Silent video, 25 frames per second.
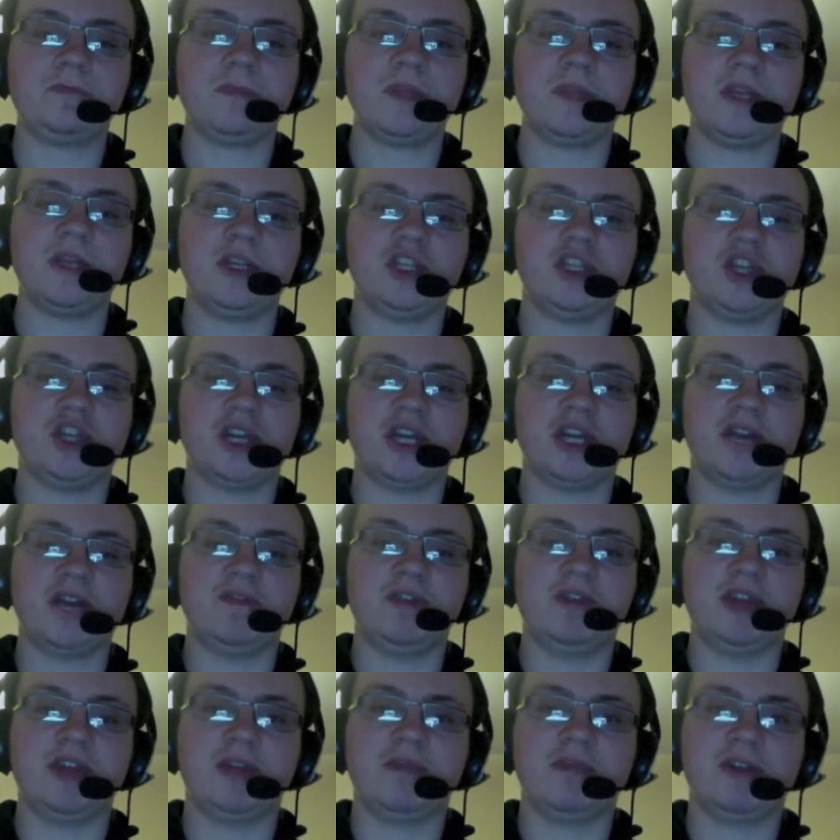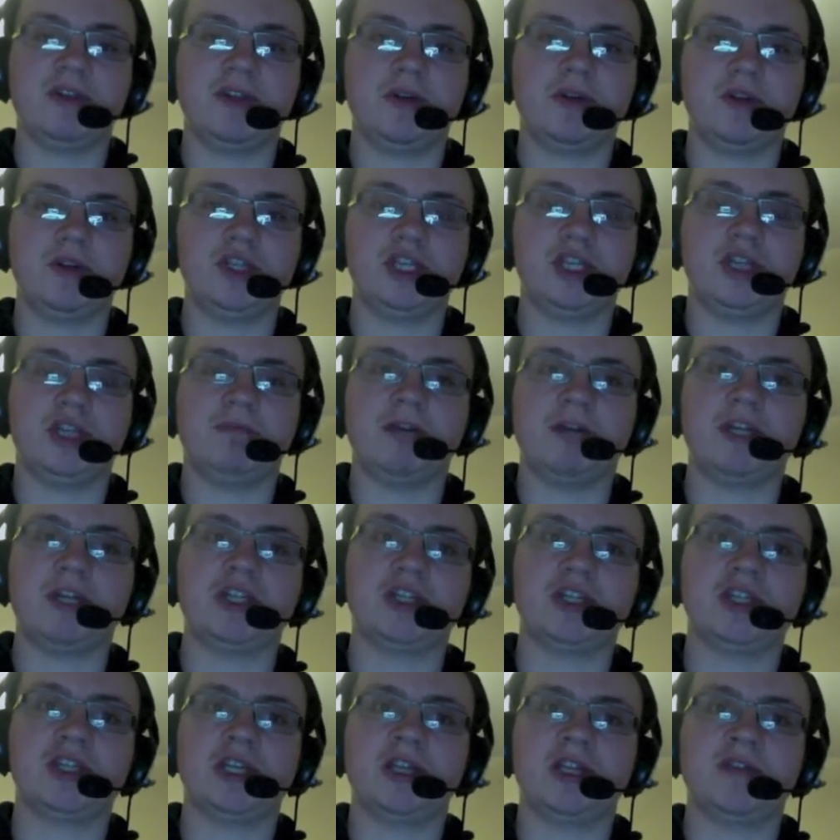so I can't really give my thoughts on the match
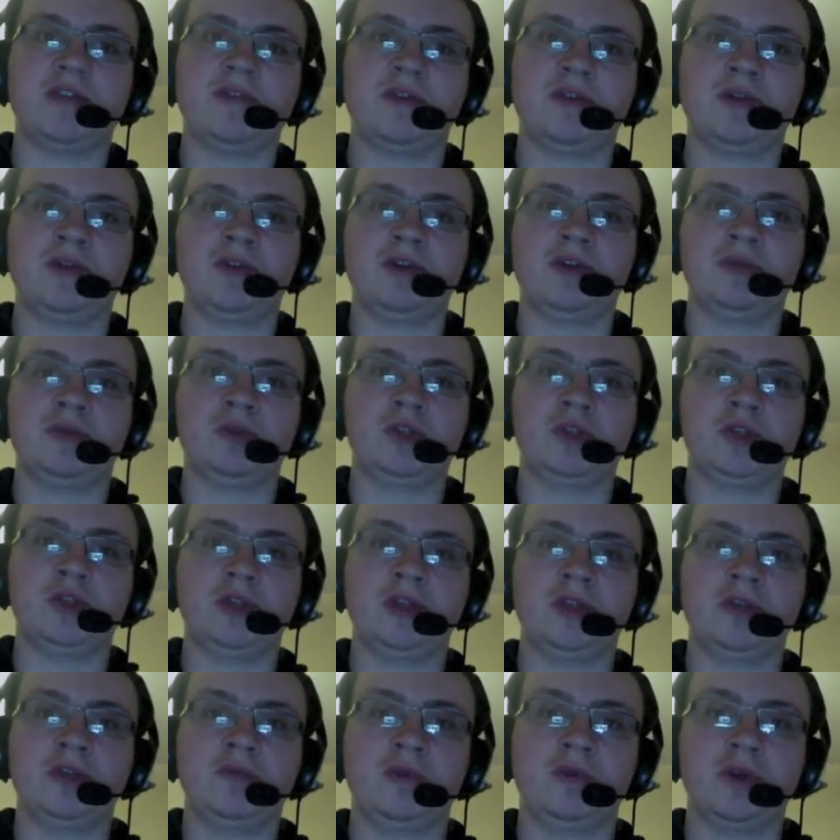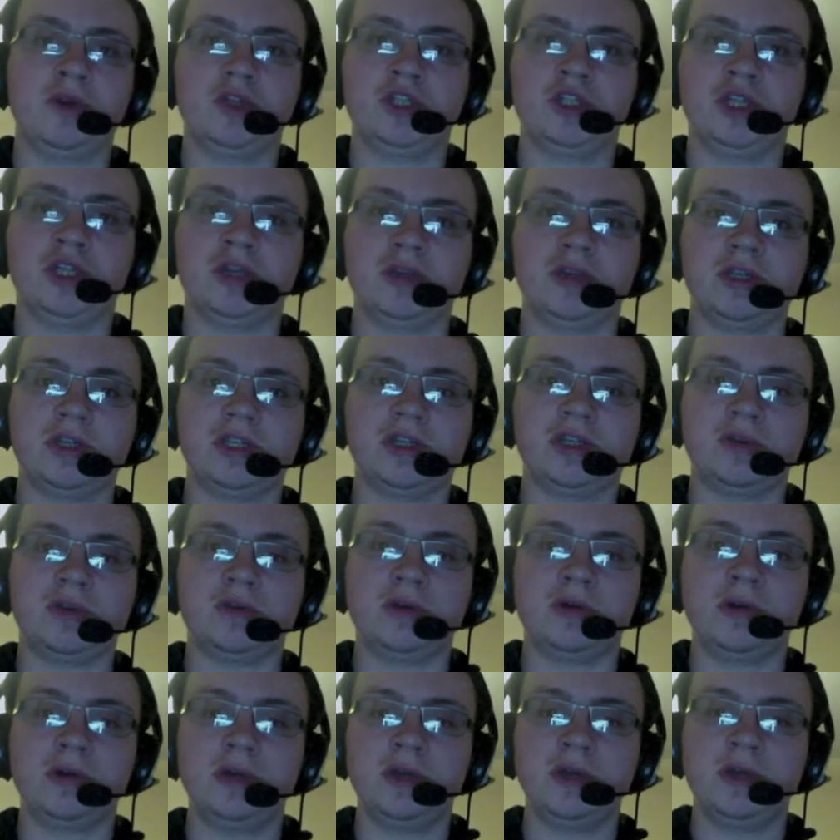because I never got the opportunity to watch it.
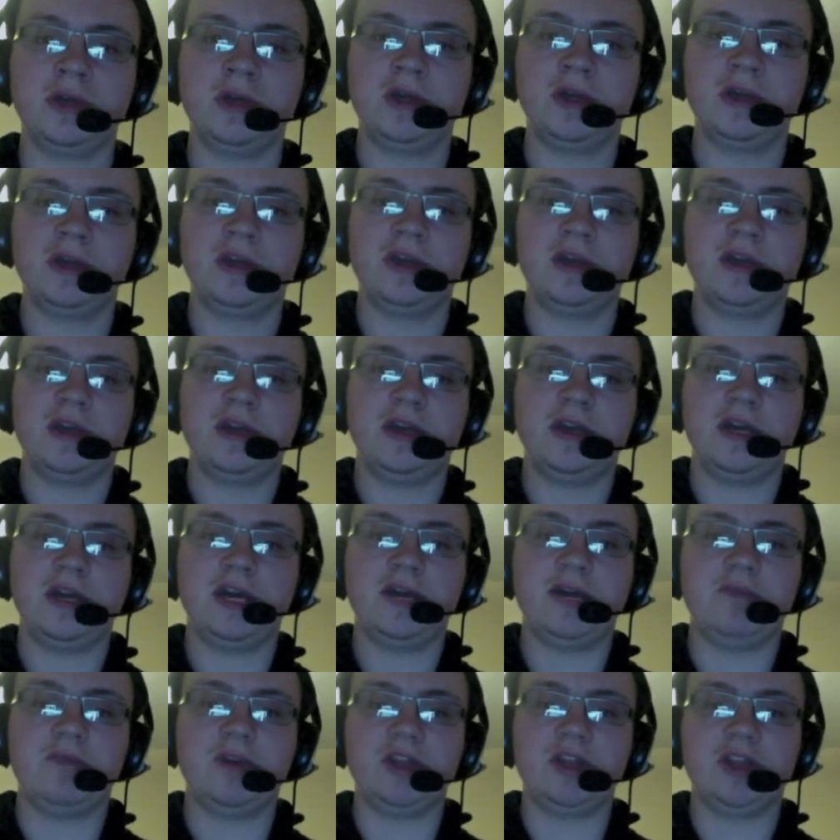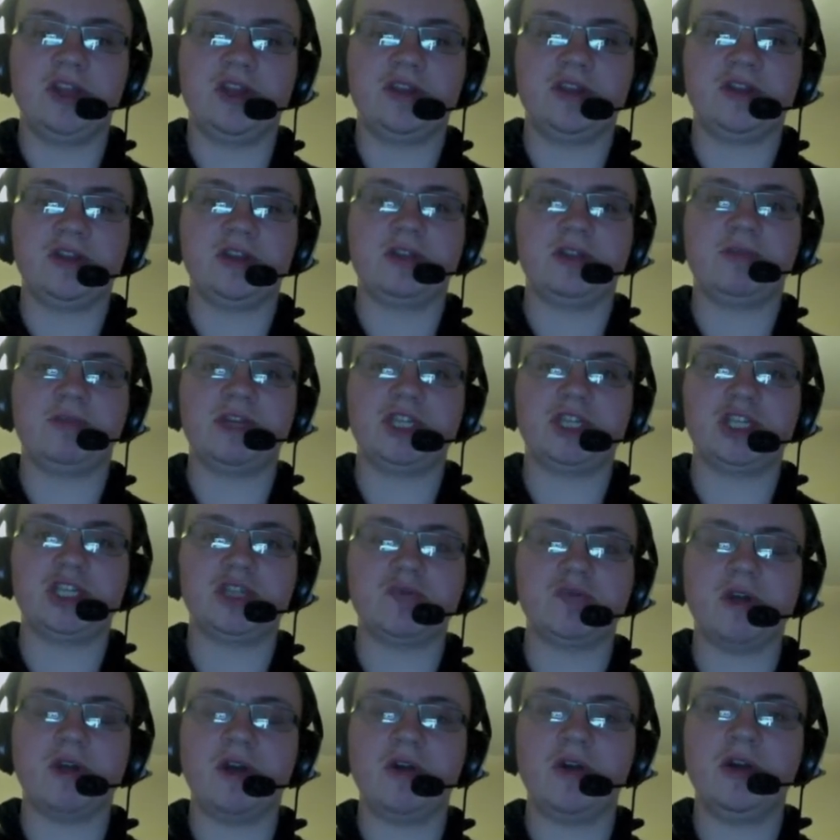So. Another thing to mention as
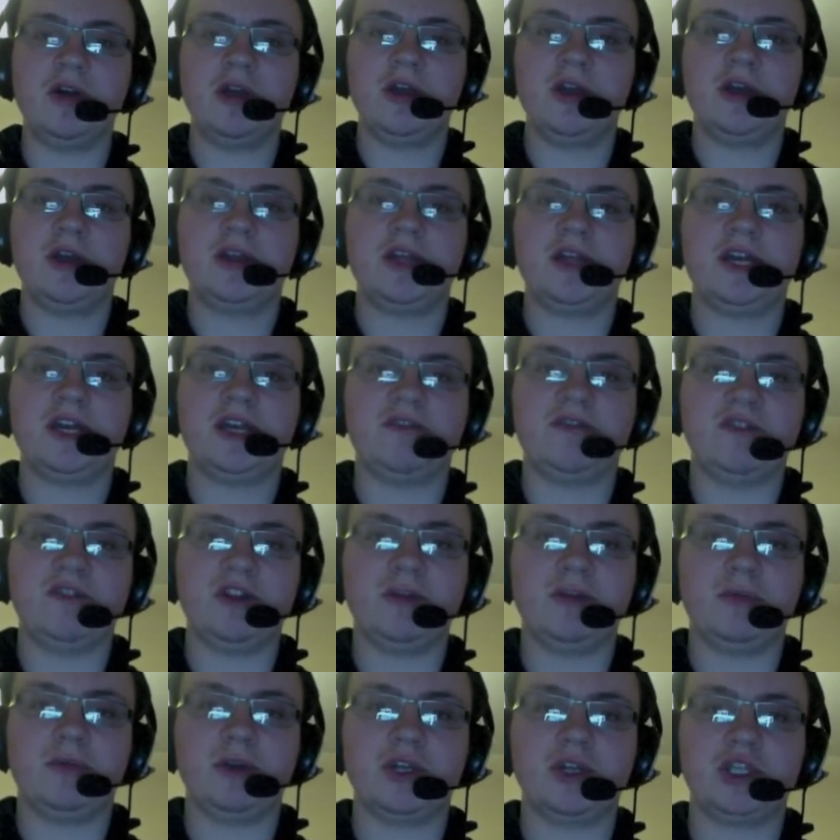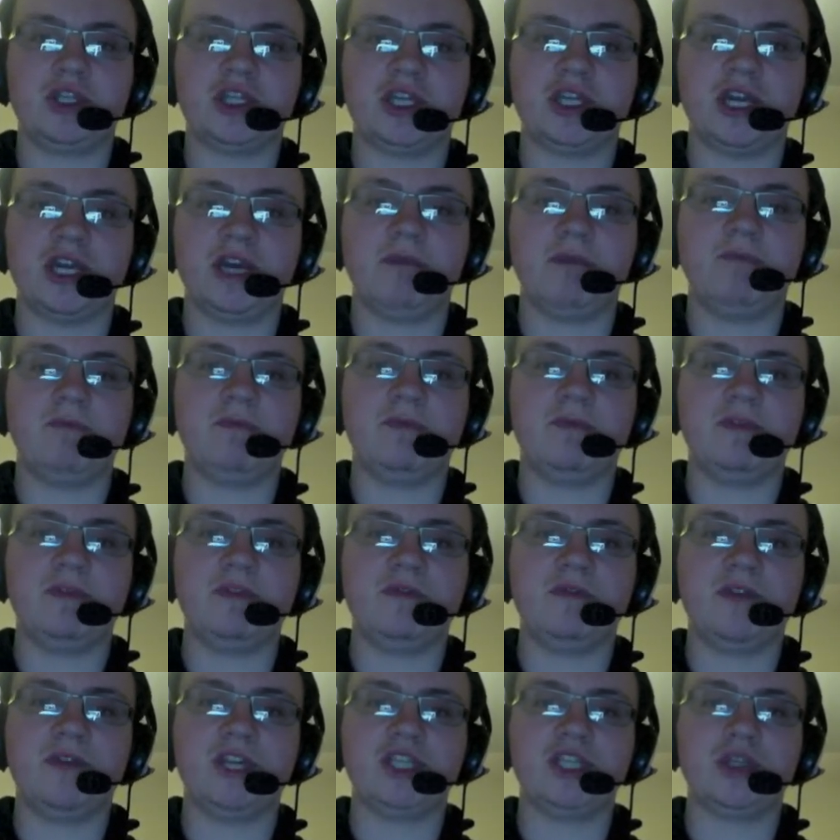well, thank you very much,
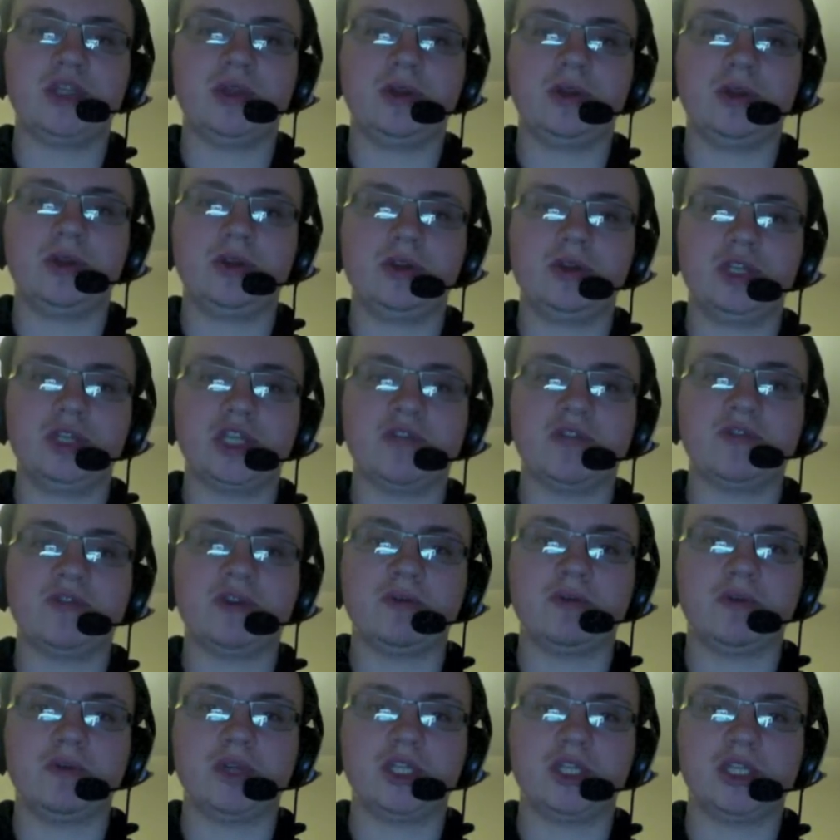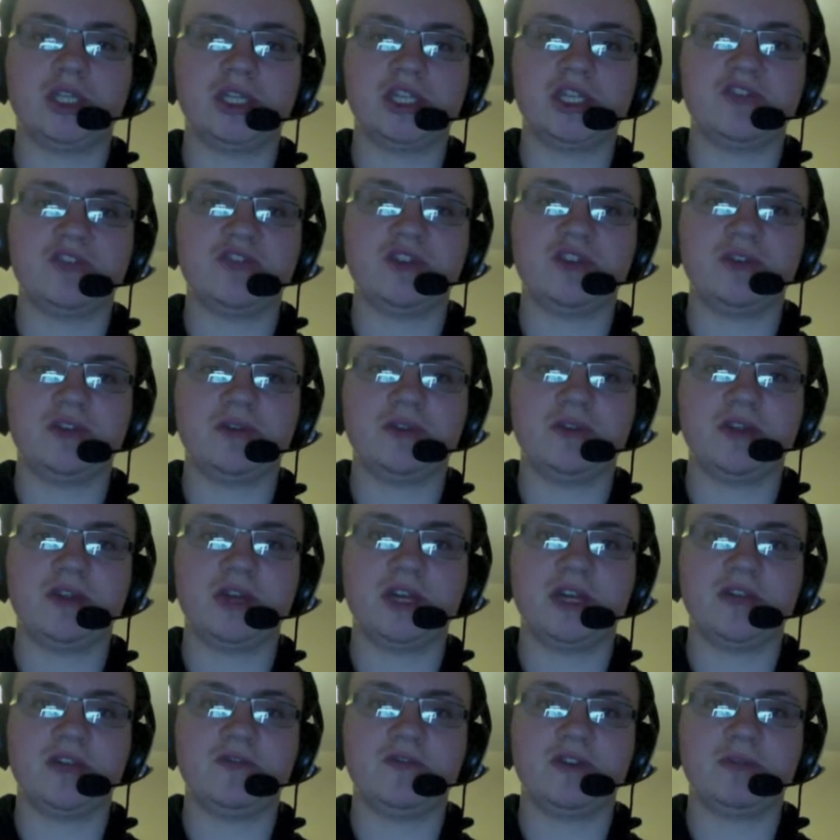Wrestling Gurus, if you're watching this video,
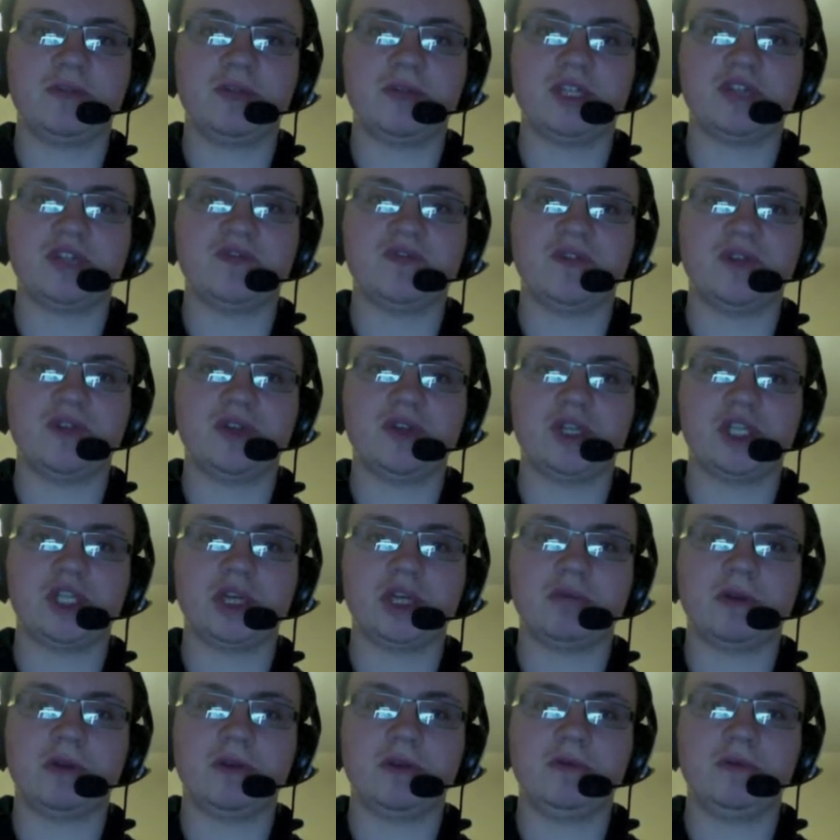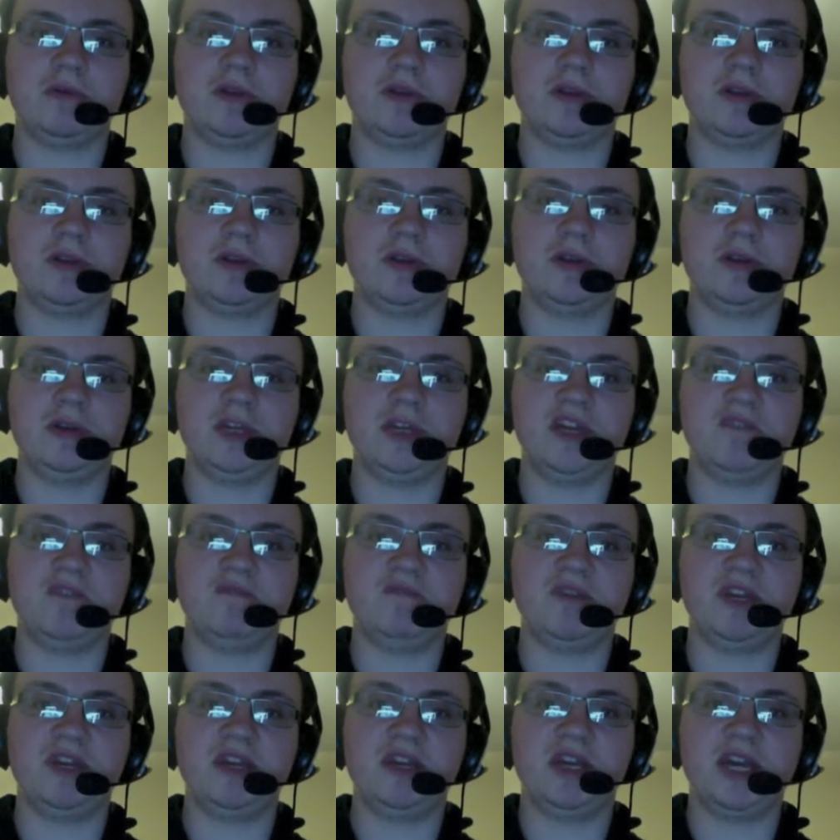thank you very much for the shout out that you gave
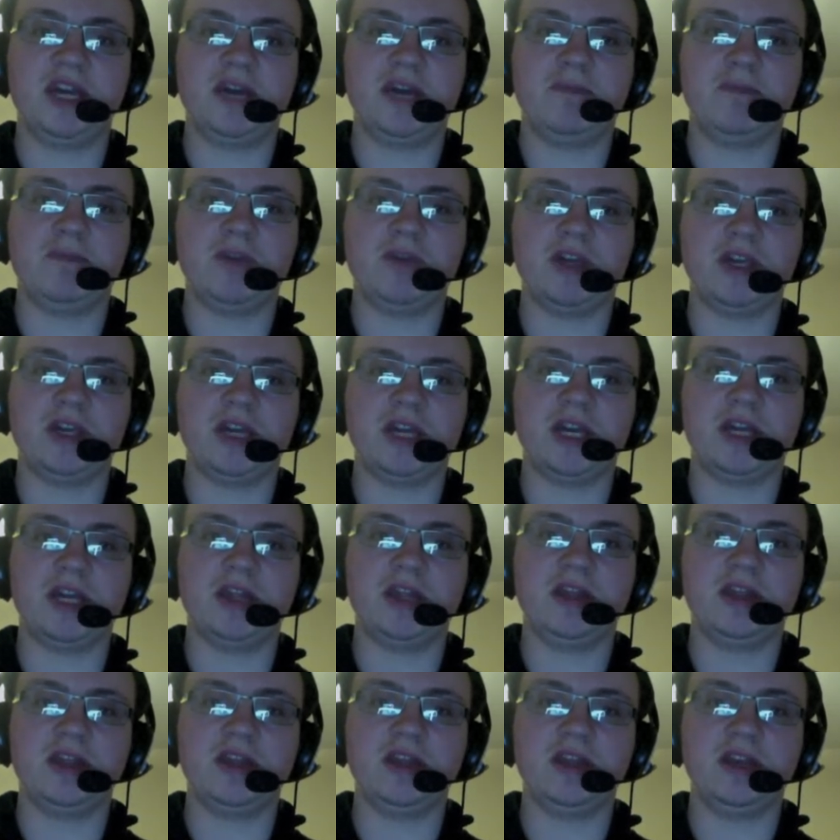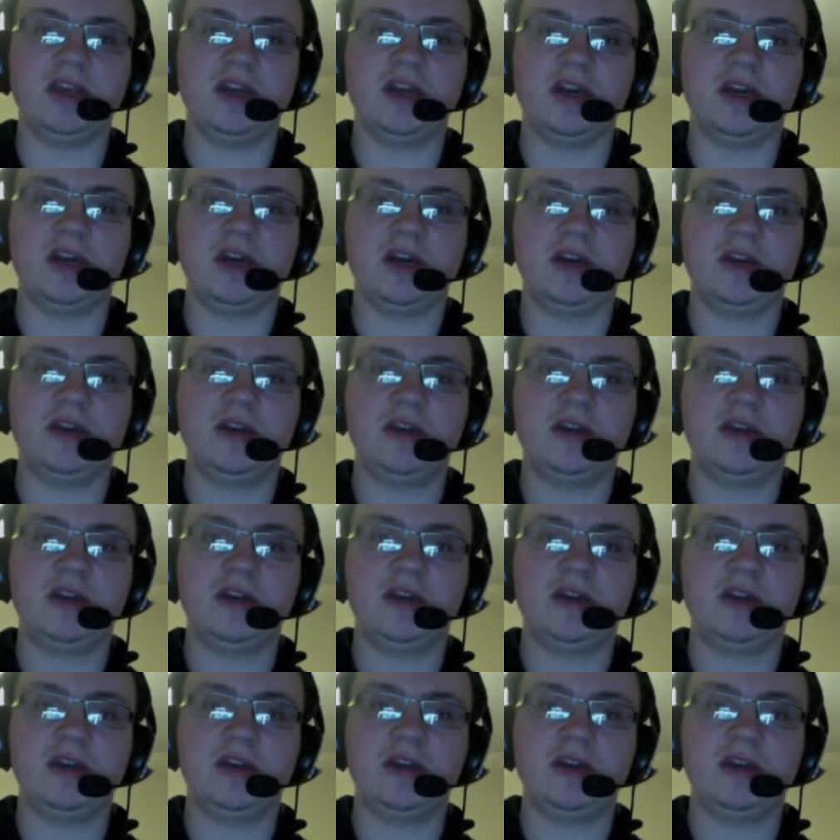me, like in the